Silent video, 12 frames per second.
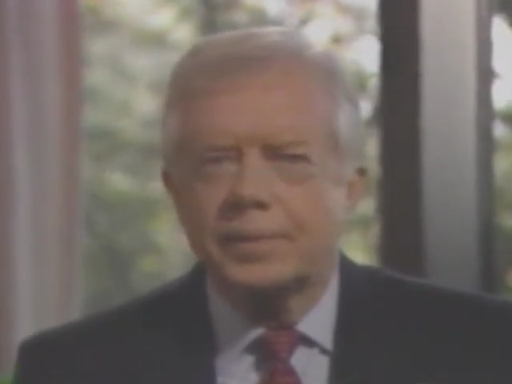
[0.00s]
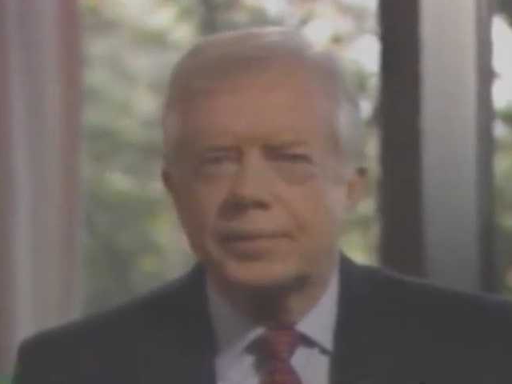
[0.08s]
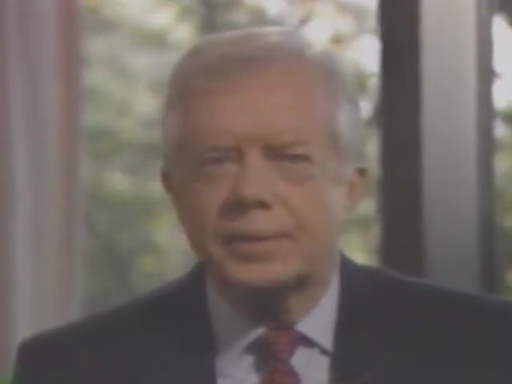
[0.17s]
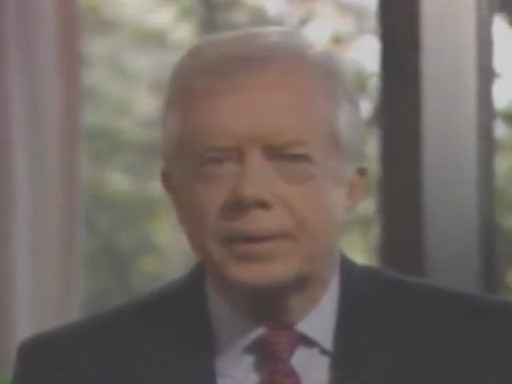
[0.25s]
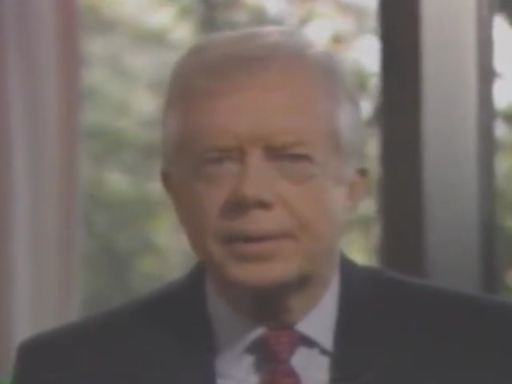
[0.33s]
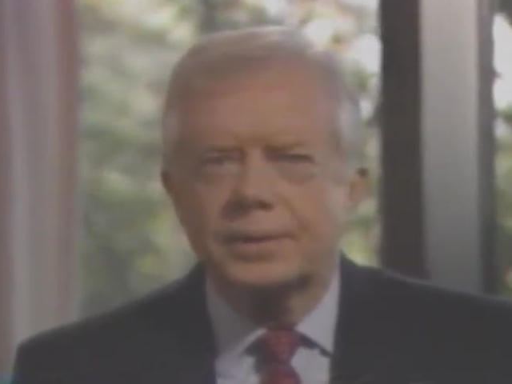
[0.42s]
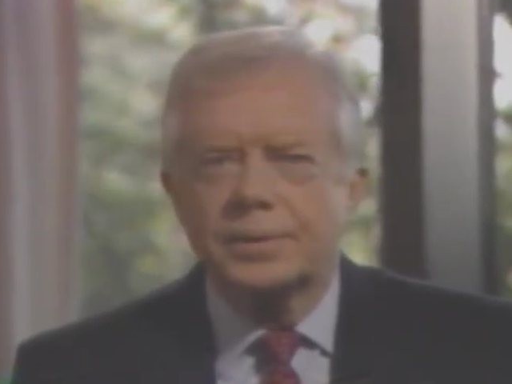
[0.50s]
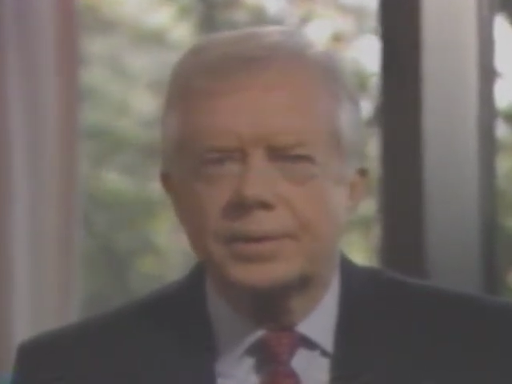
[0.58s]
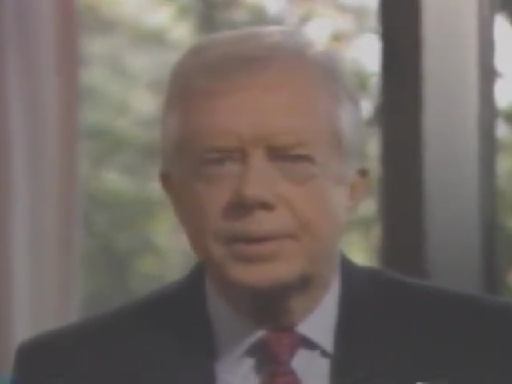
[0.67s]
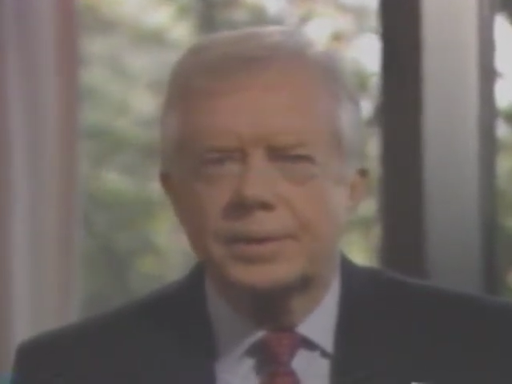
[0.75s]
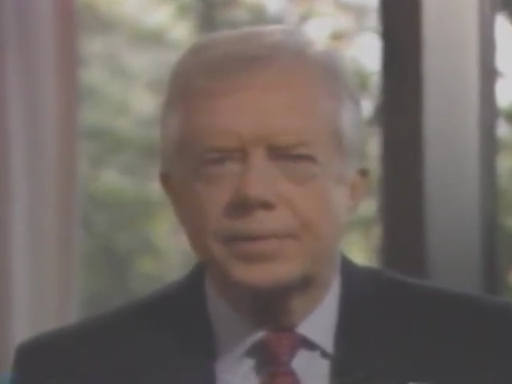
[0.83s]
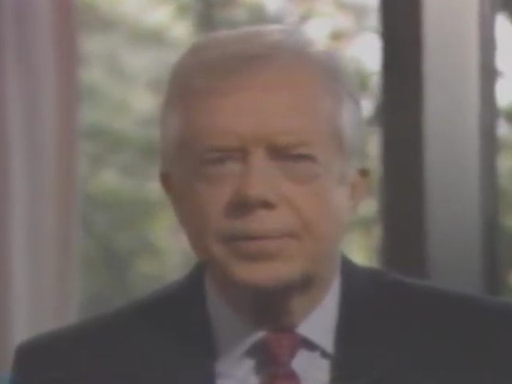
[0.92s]
of the
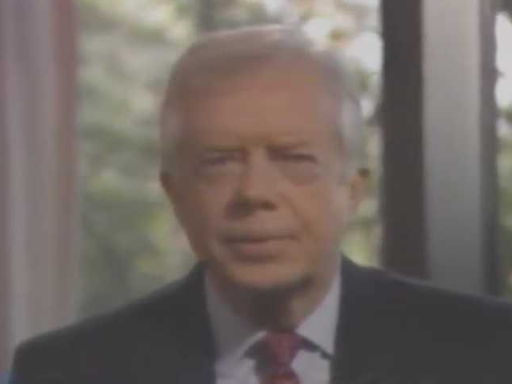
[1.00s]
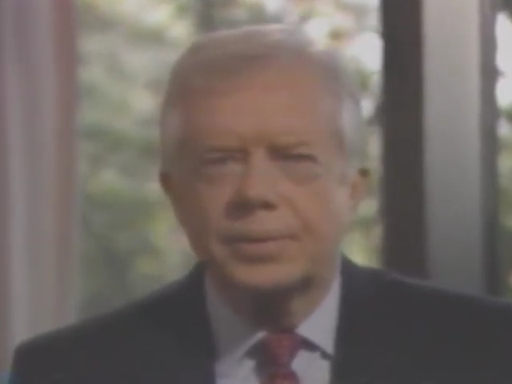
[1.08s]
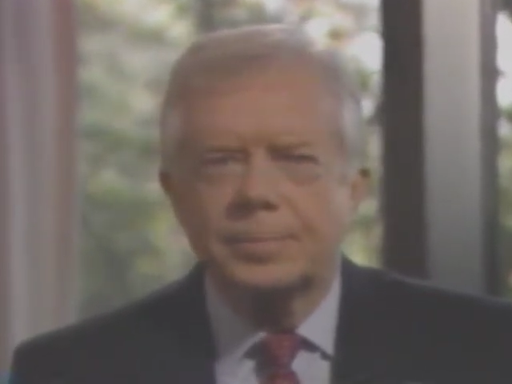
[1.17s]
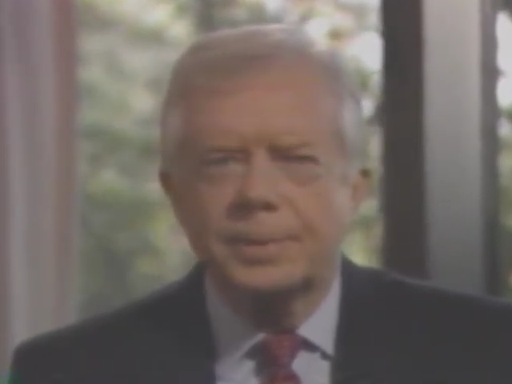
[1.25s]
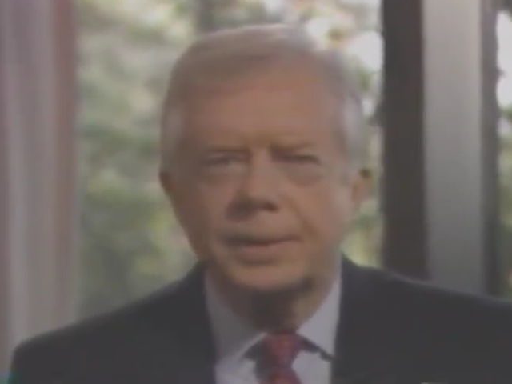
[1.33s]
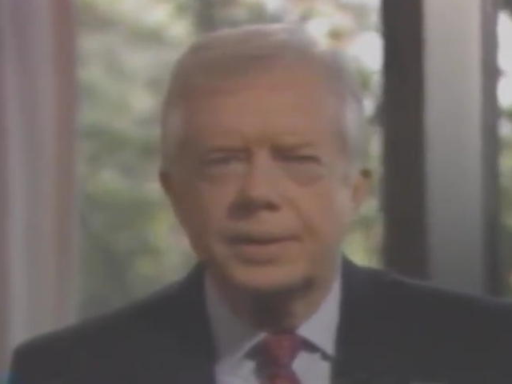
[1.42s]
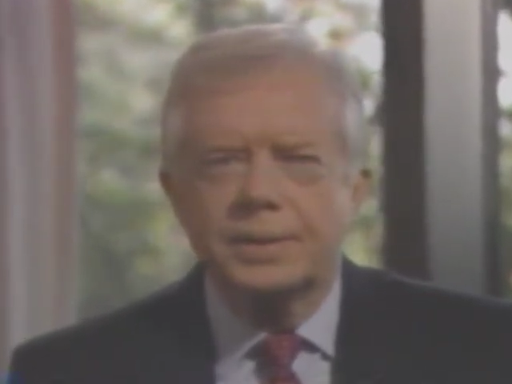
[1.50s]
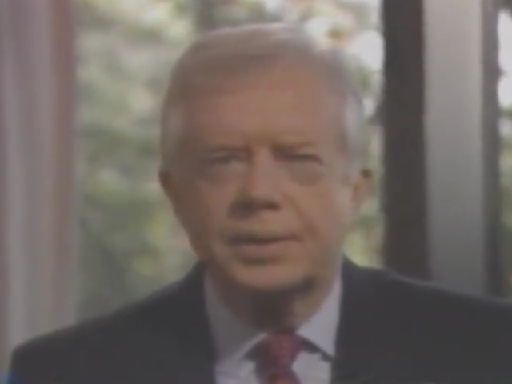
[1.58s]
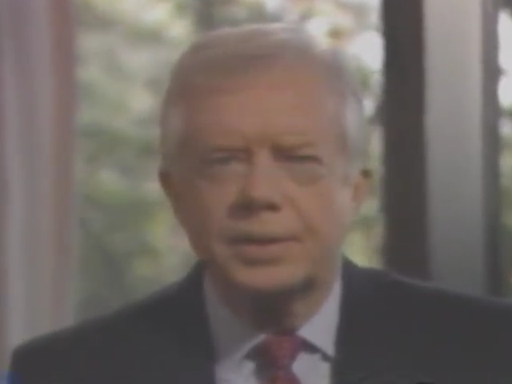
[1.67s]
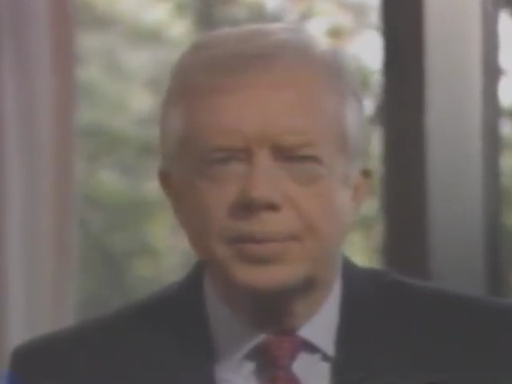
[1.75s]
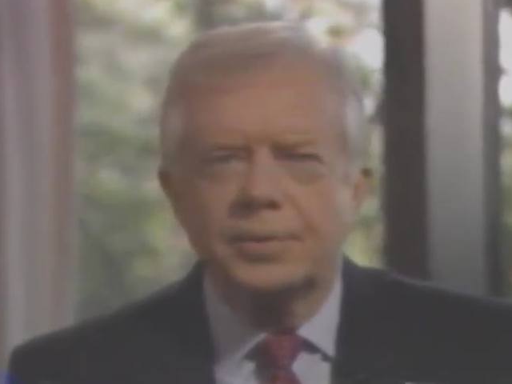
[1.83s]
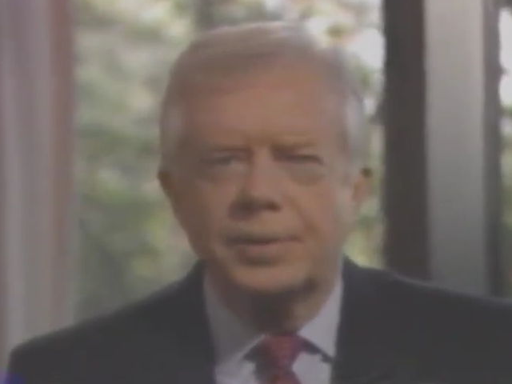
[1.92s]
global effort to
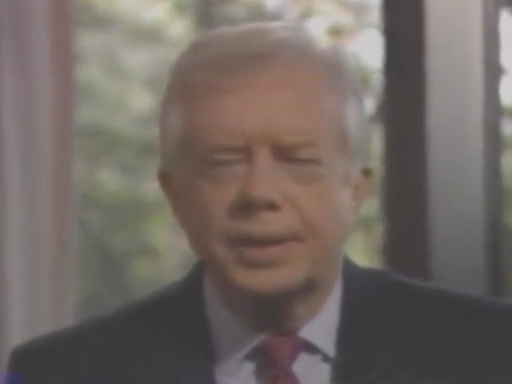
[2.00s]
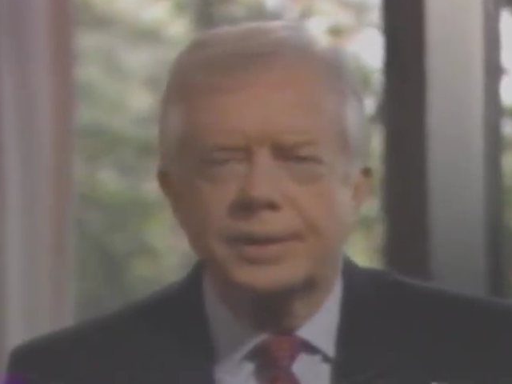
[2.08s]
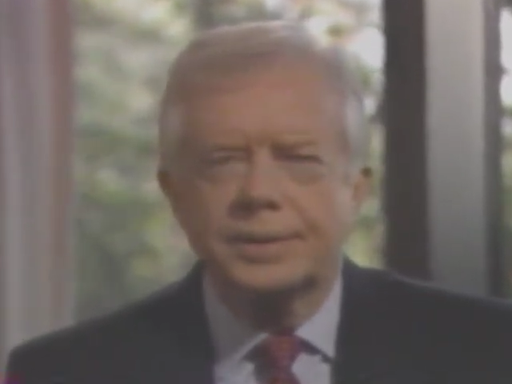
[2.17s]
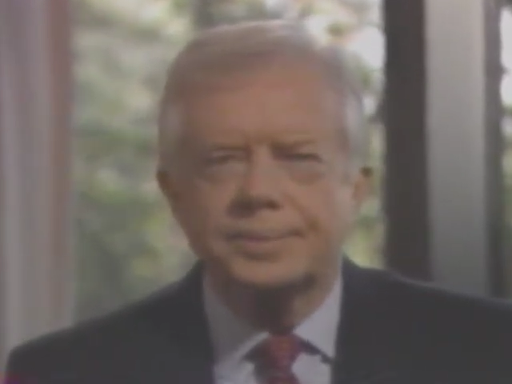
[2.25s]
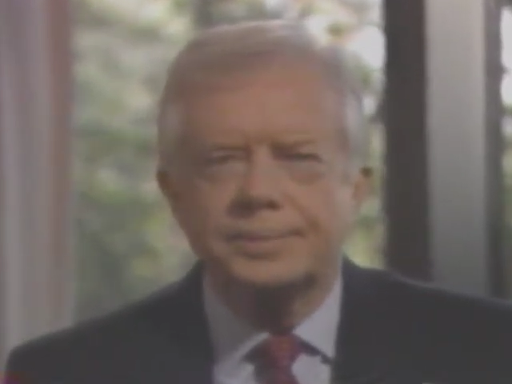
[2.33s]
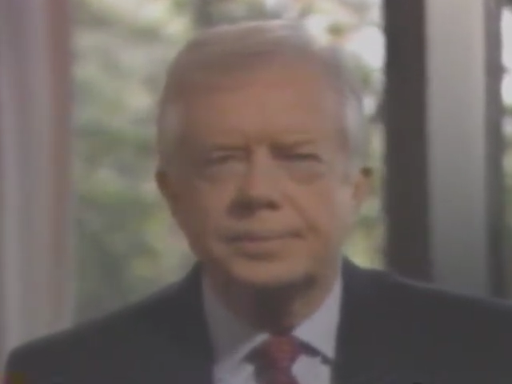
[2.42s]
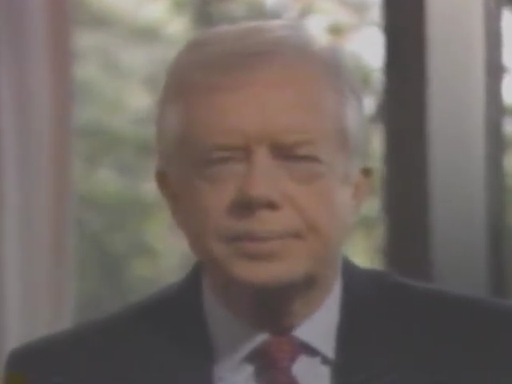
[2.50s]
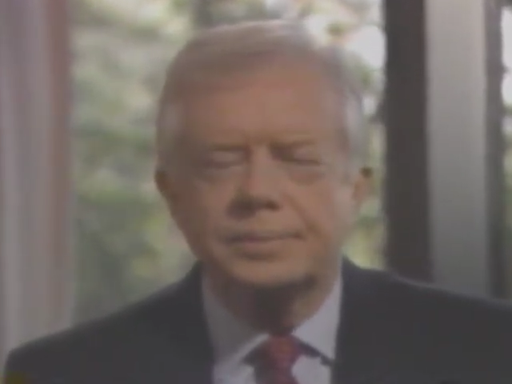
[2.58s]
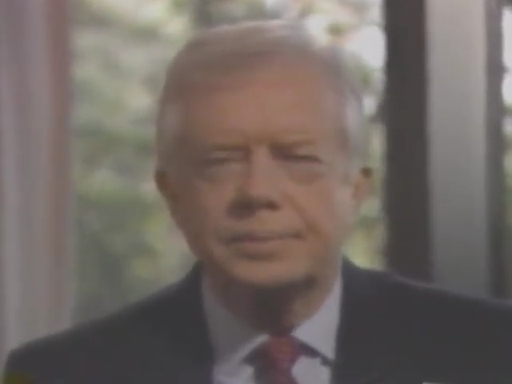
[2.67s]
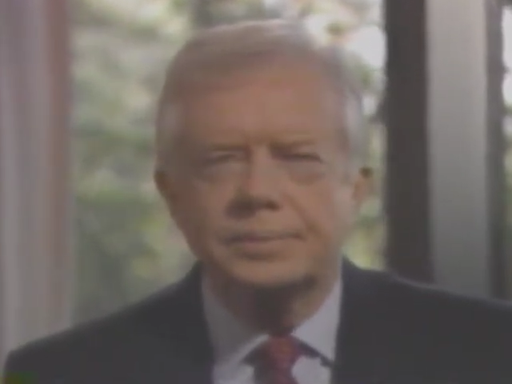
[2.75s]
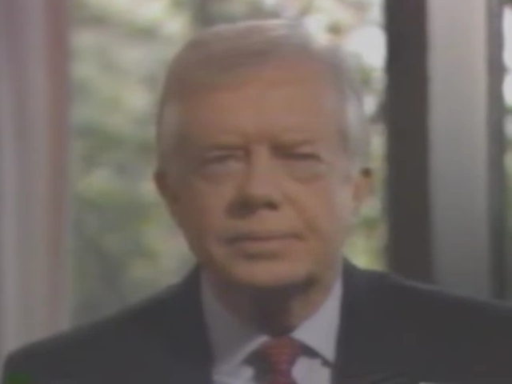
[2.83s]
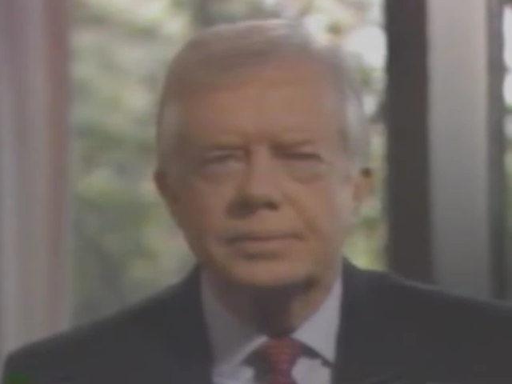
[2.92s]
achieve world peace and
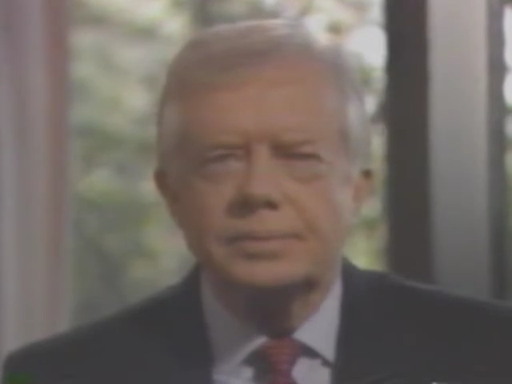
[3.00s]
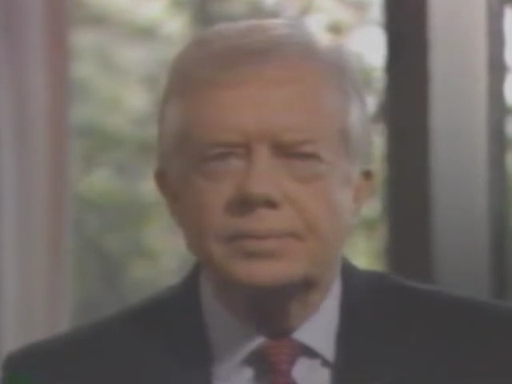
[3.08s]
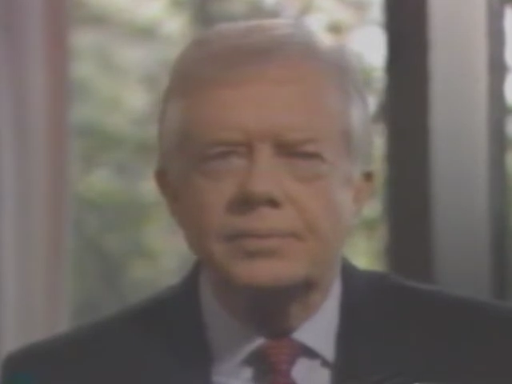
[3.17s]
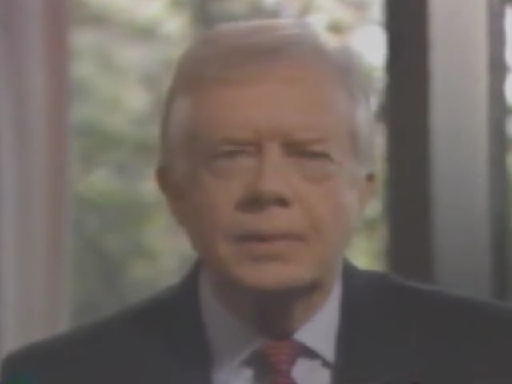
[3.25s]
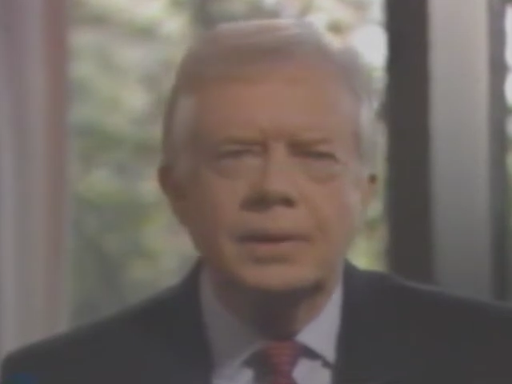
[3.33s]
human rights.